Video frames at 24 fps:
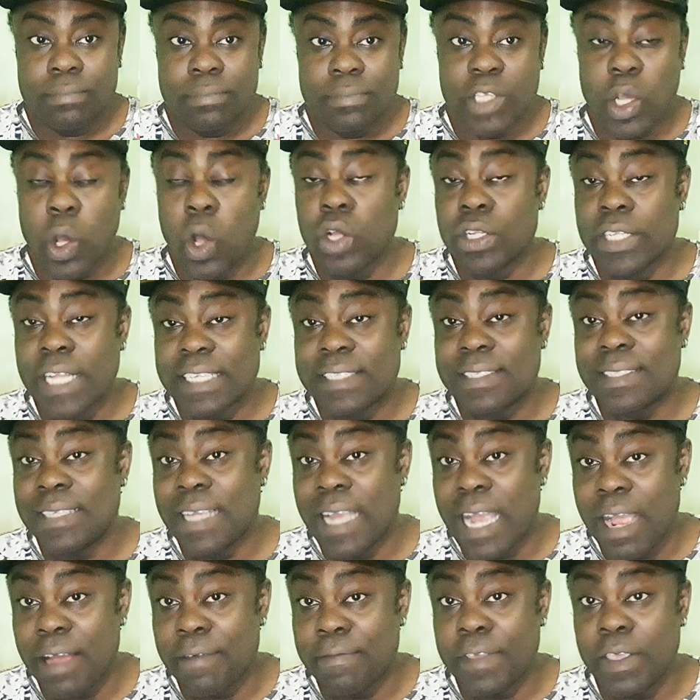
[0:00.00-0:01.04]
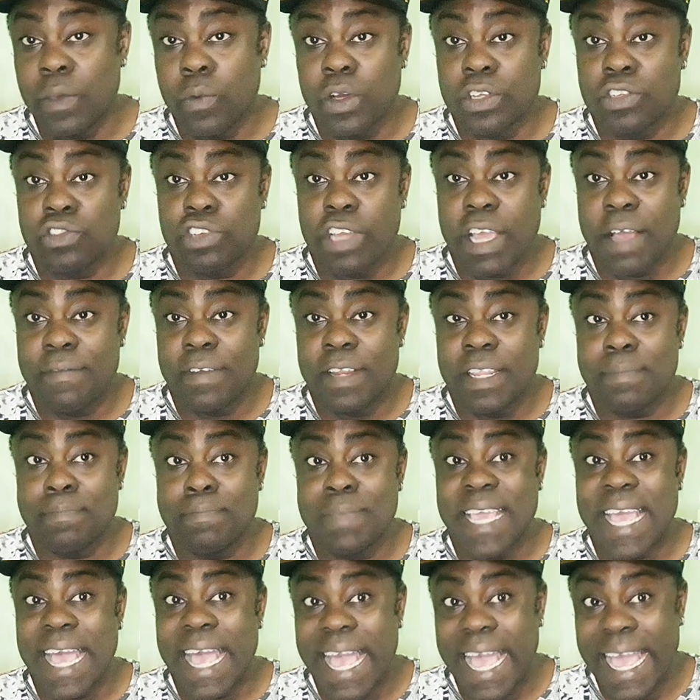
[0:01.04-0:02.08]
the Honda CRV was traveling
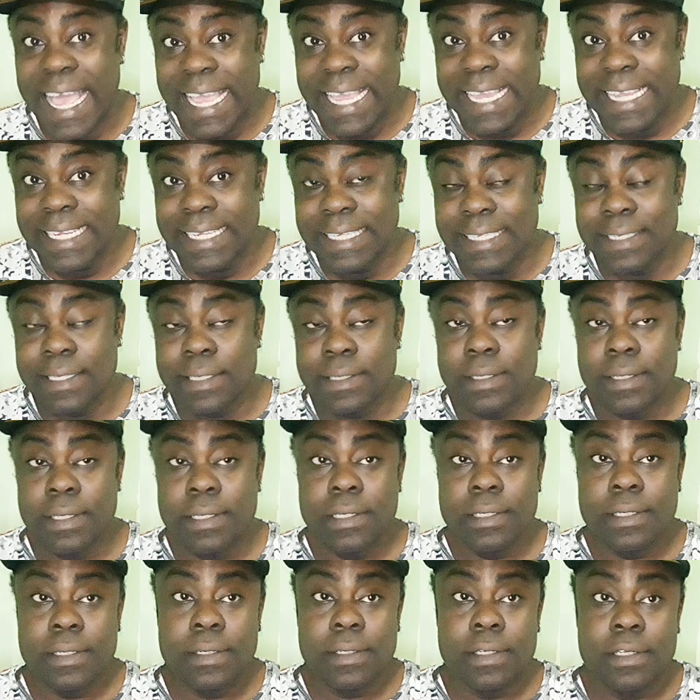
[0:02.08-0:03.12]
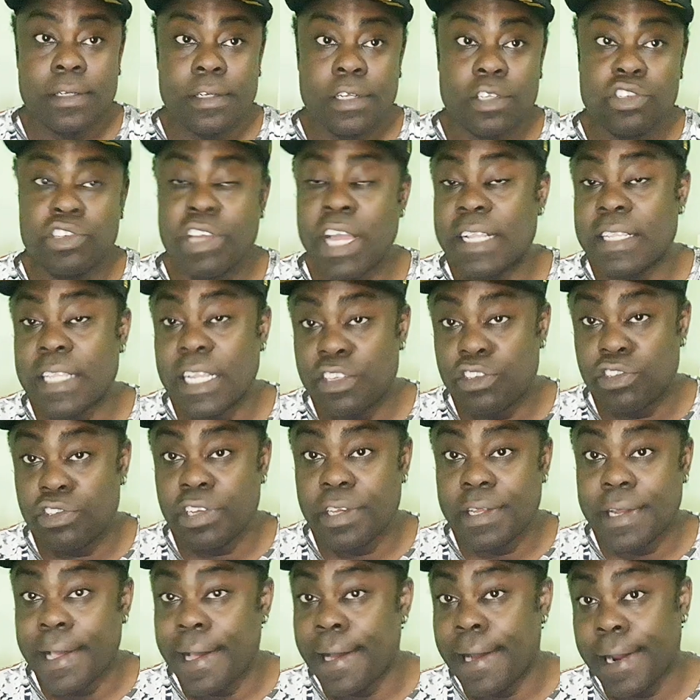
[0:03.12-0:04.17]
behind the tractor
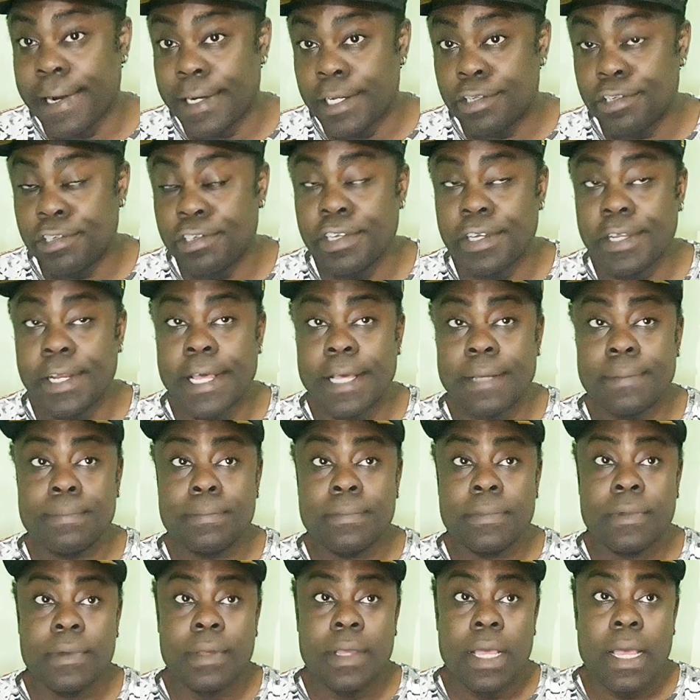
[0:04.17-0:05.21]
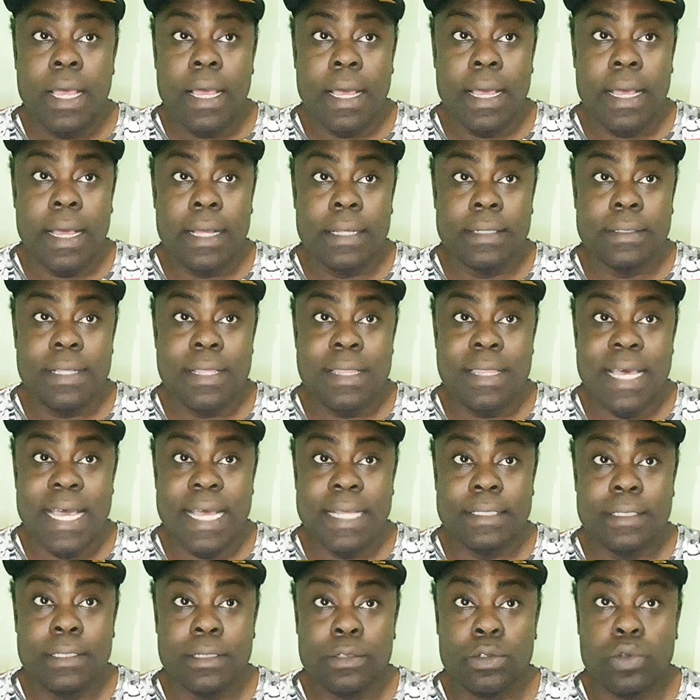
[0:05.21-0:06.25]
trailer or the trailer, and
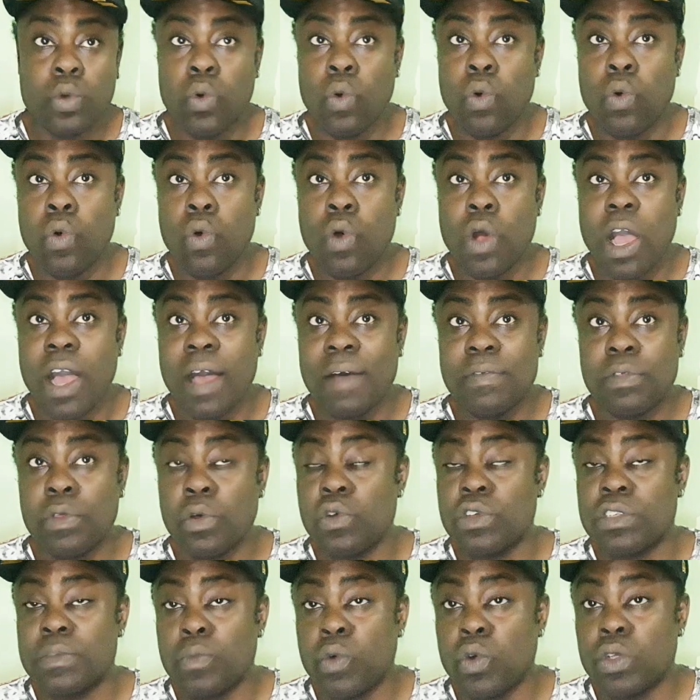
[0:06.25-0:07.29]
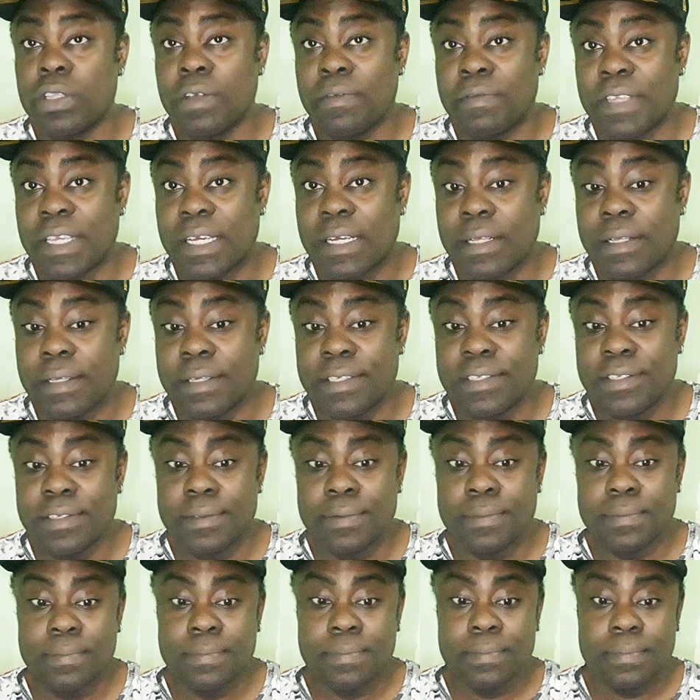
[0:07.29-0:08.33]
that two of those motor
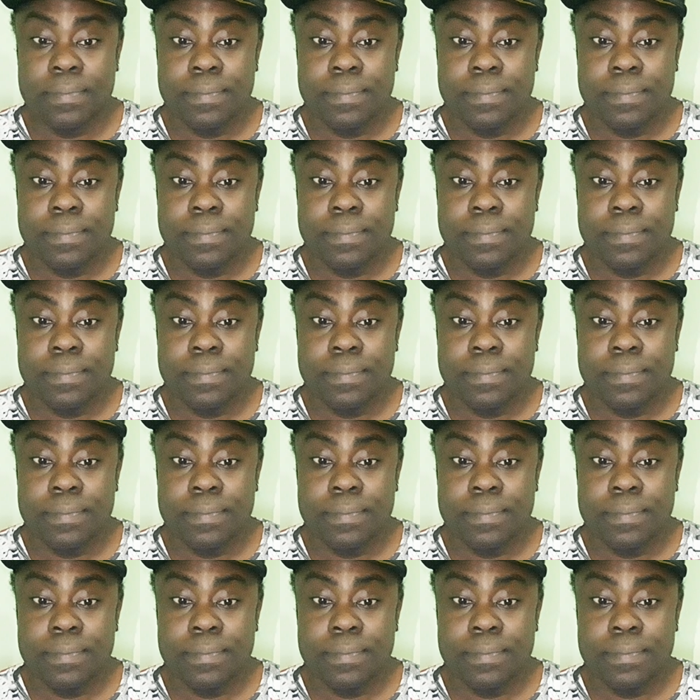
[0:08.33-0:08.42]
vehicles